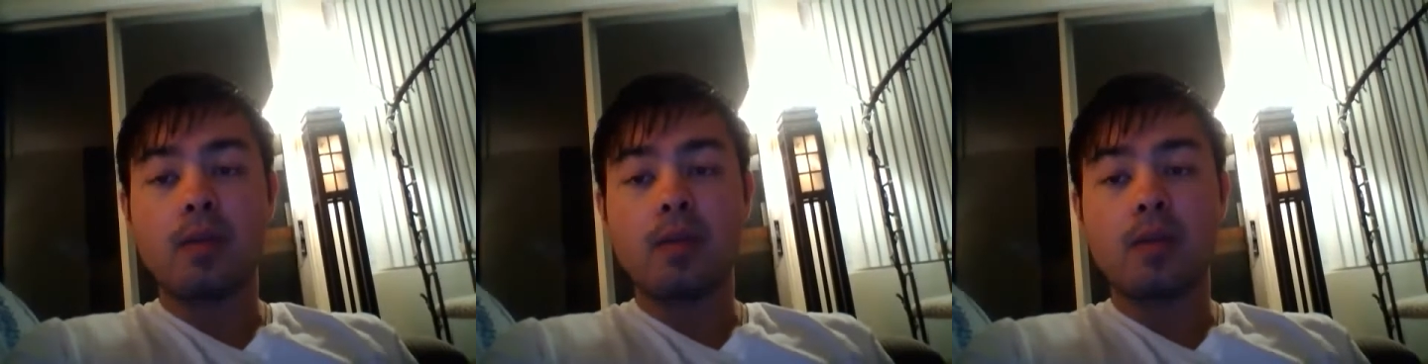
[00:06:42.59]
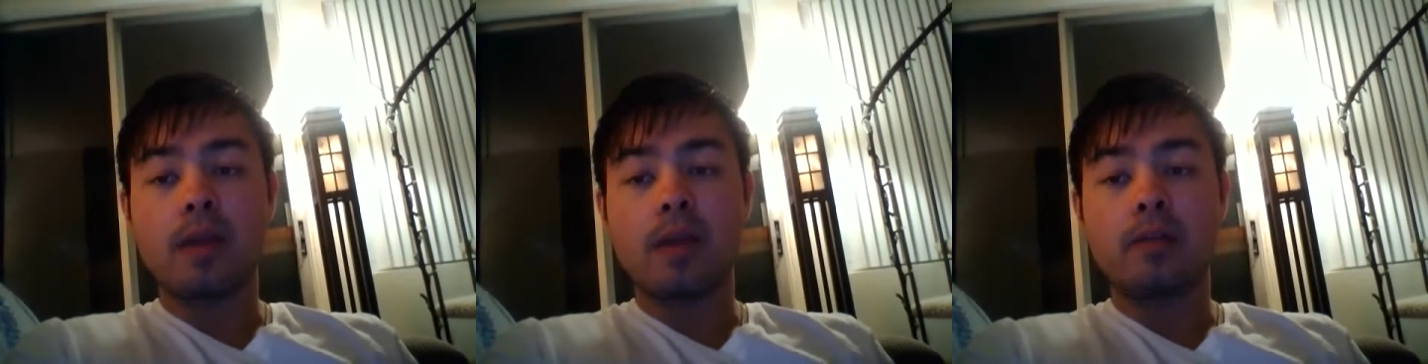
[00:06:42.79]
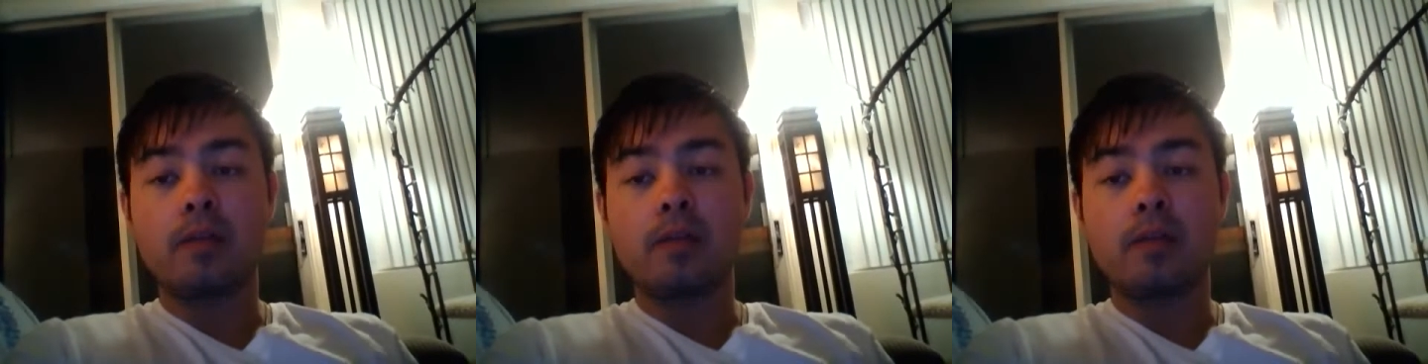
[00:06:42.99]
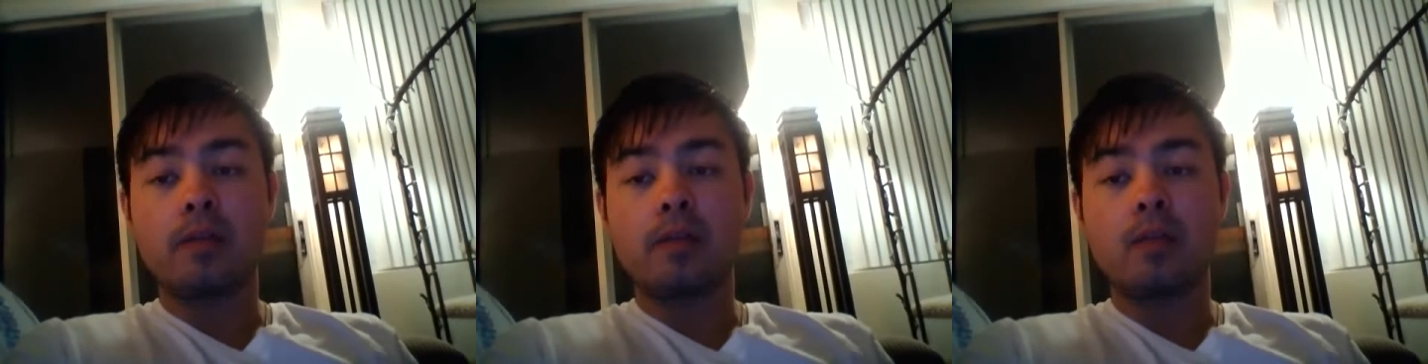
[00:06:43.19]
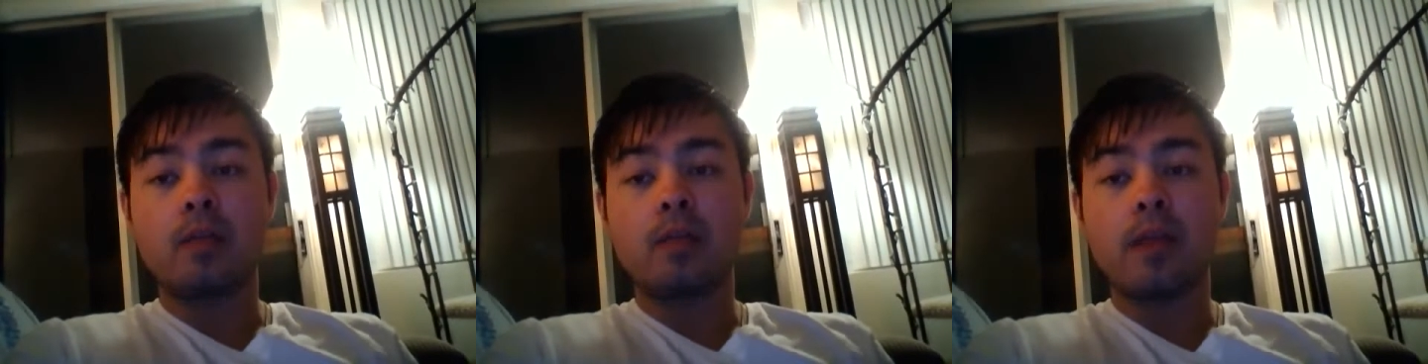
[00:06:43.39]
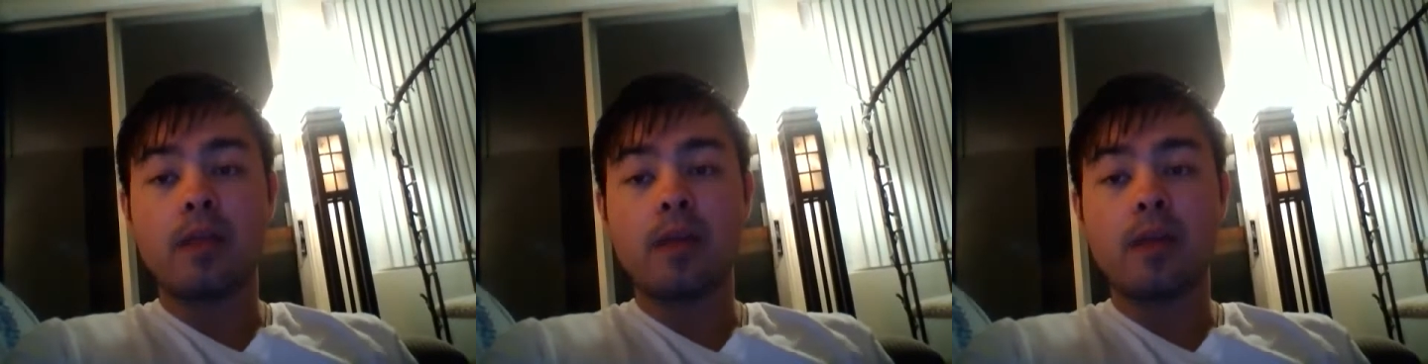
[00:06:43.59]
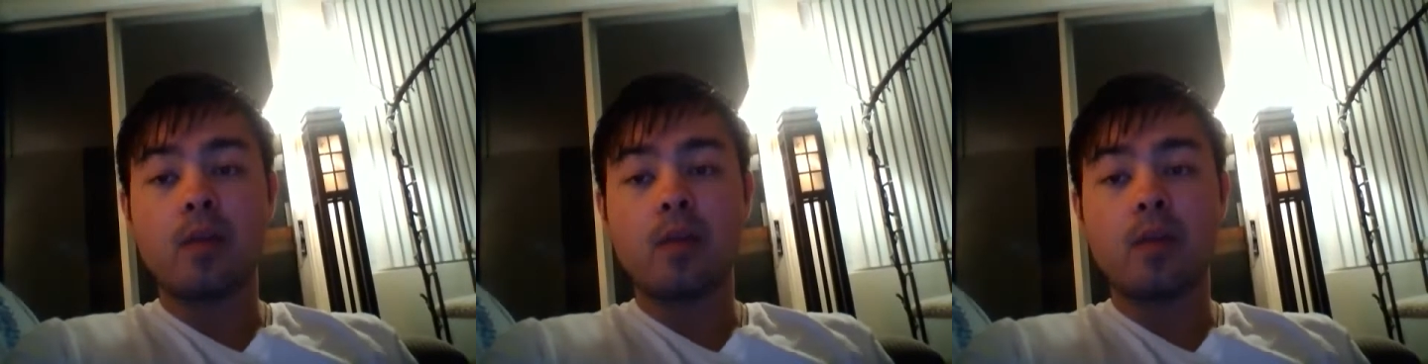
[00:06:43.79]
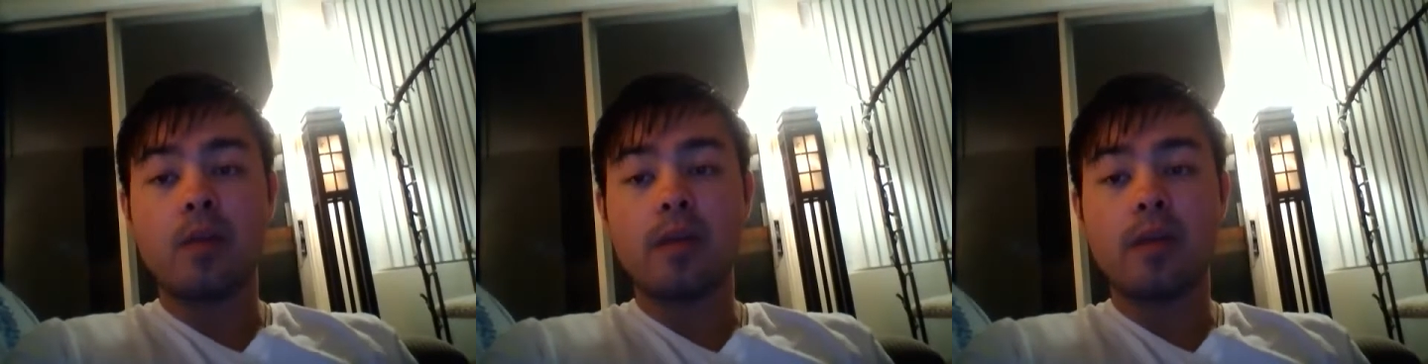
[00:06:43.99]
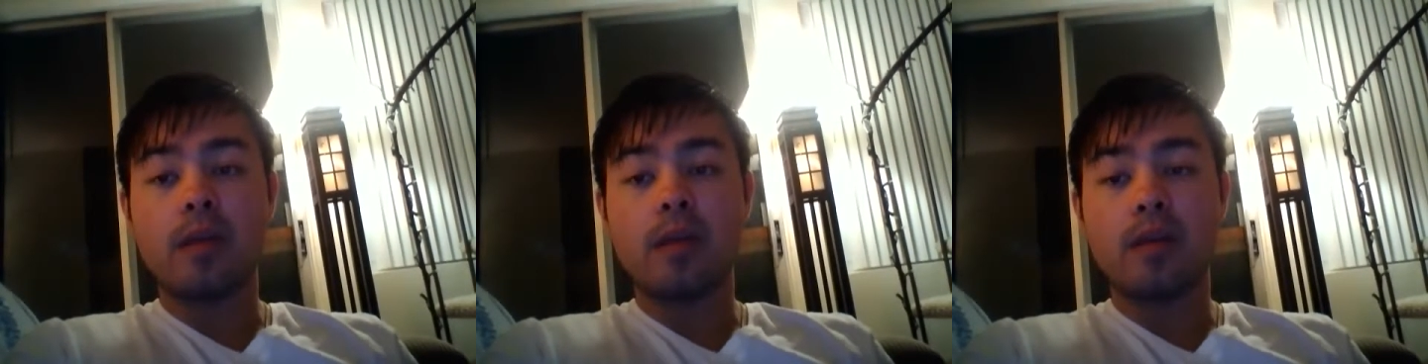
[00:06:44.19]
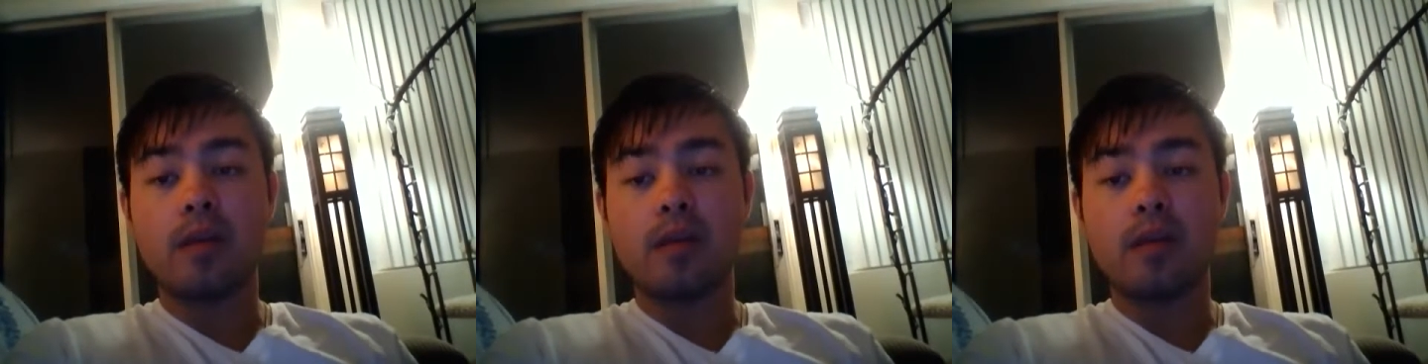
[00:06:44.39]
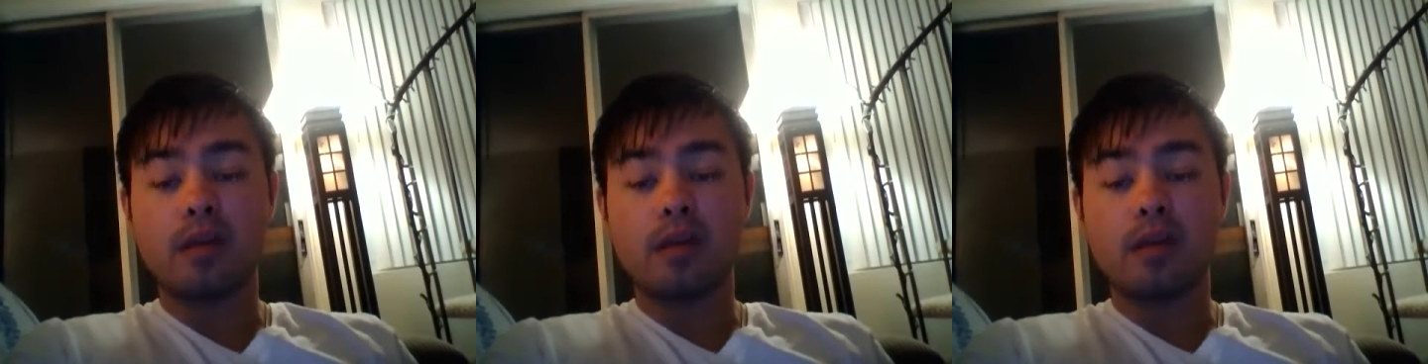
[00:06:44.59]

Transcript: a lot of us on the Wolfpack won't be here,